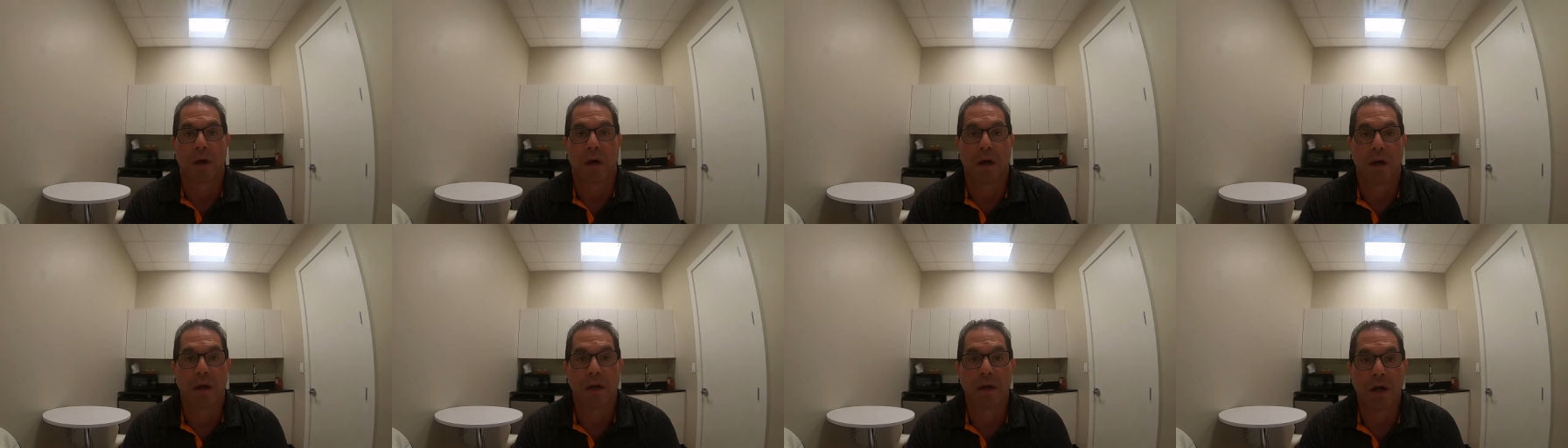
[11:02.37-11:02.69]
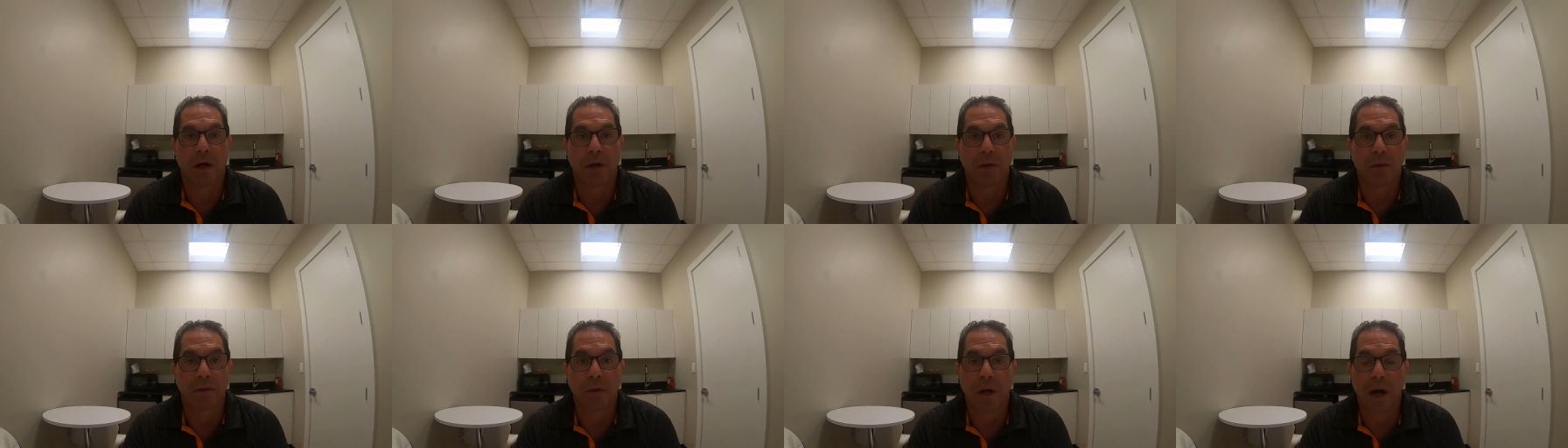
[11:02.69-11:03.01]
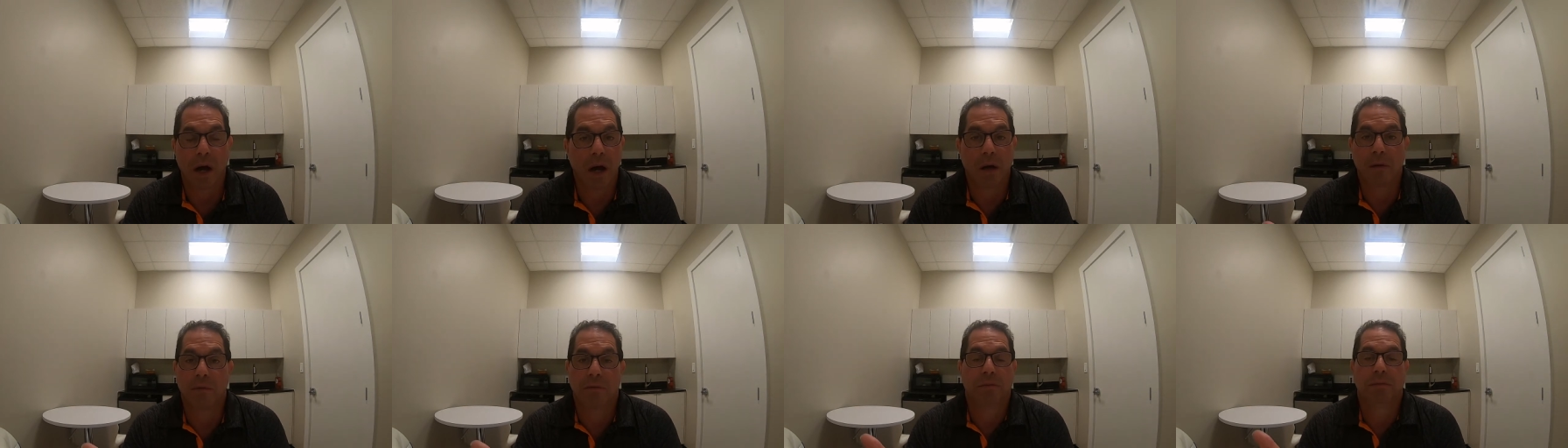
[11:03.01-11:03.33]

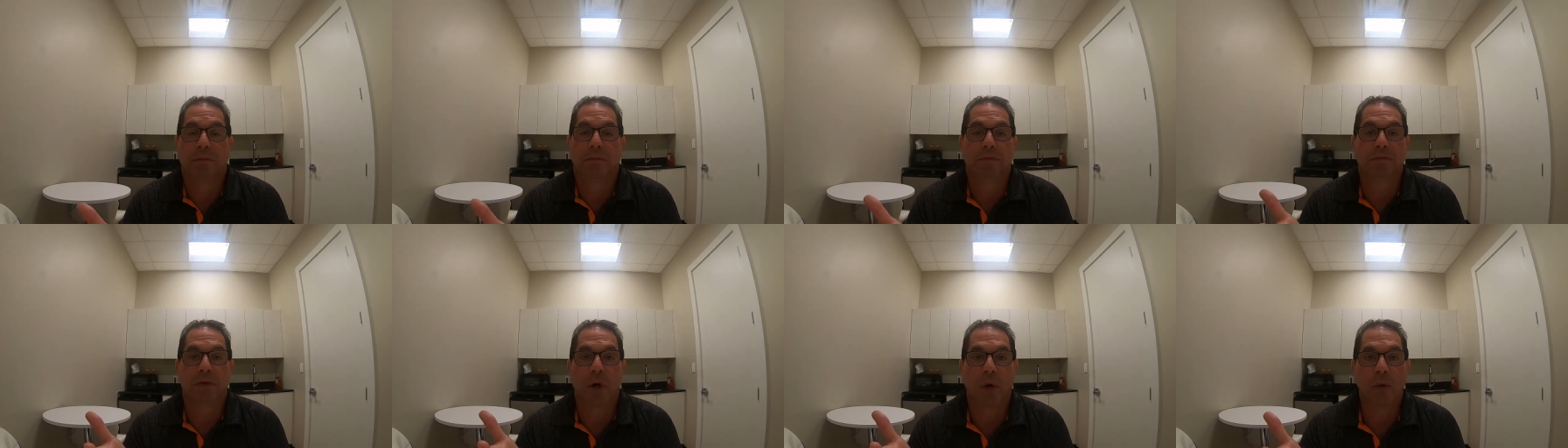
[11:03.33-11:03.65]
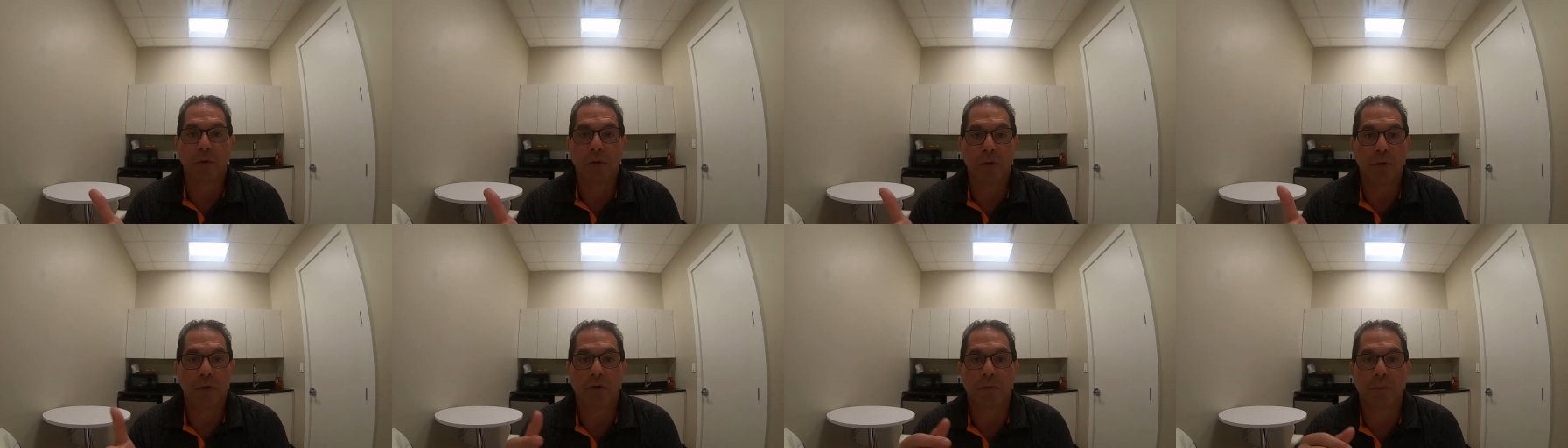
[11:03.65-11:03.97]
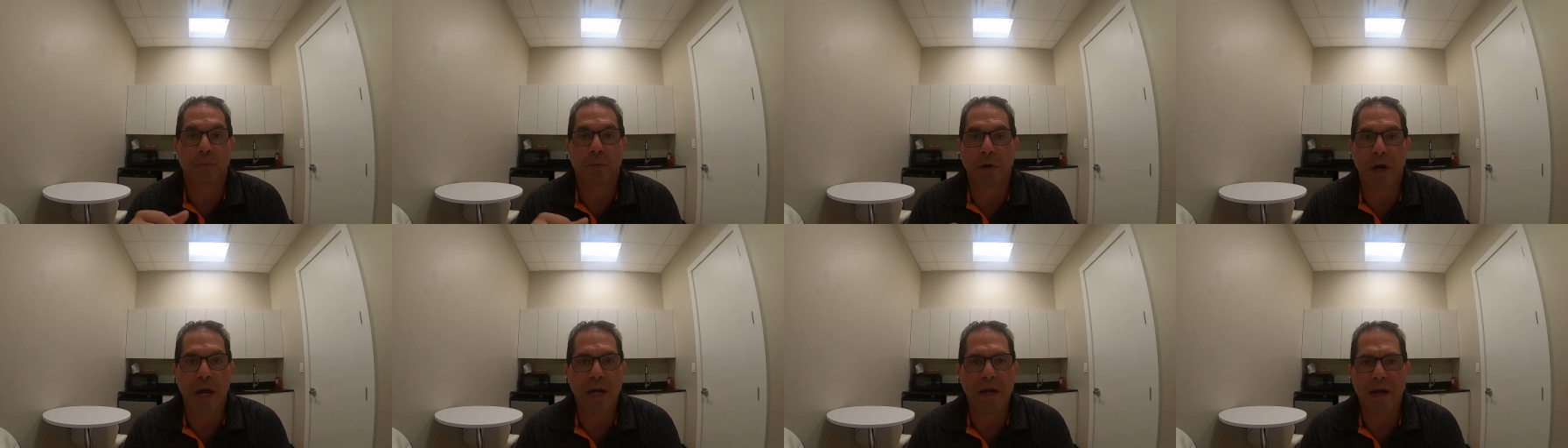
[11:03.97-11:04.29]
Don't use
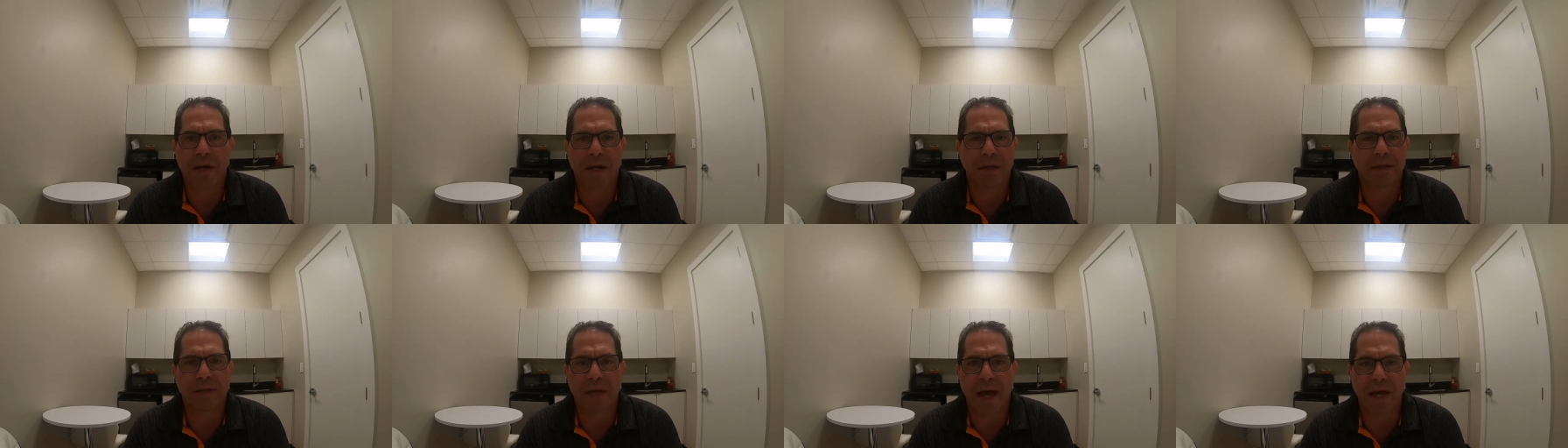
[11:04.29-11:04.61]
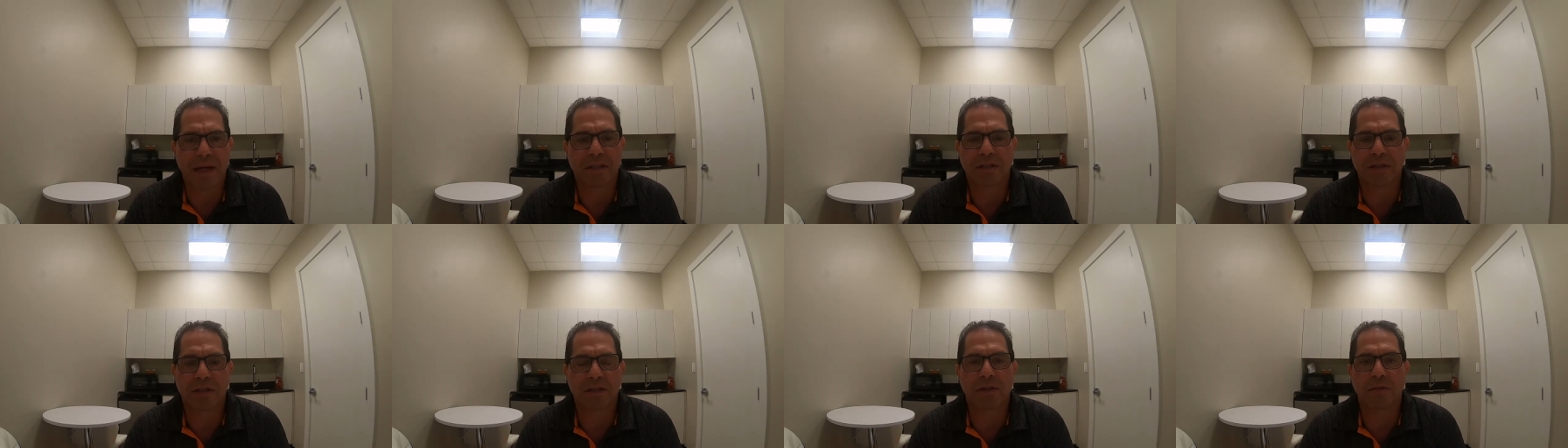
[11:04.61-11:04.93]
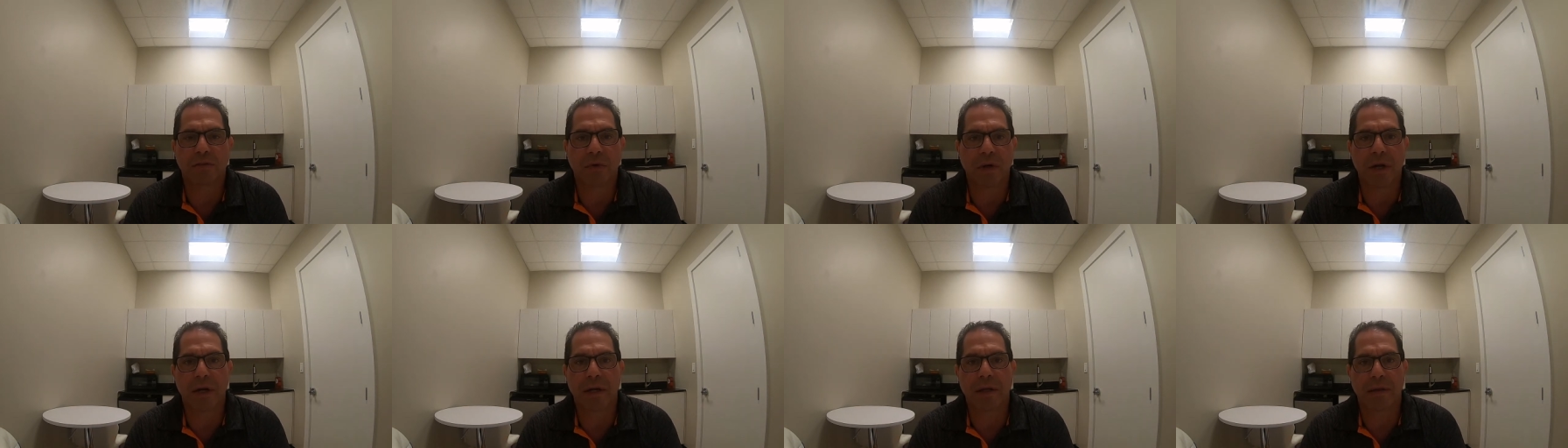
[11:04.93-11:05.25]
Braid on a Texas
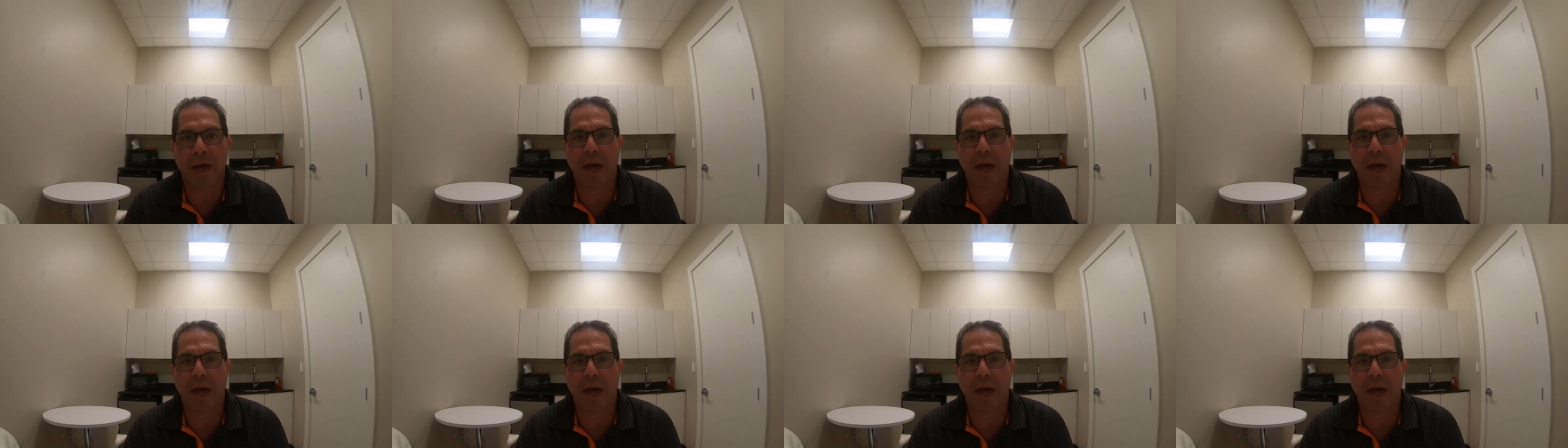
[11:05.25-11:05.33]
rig.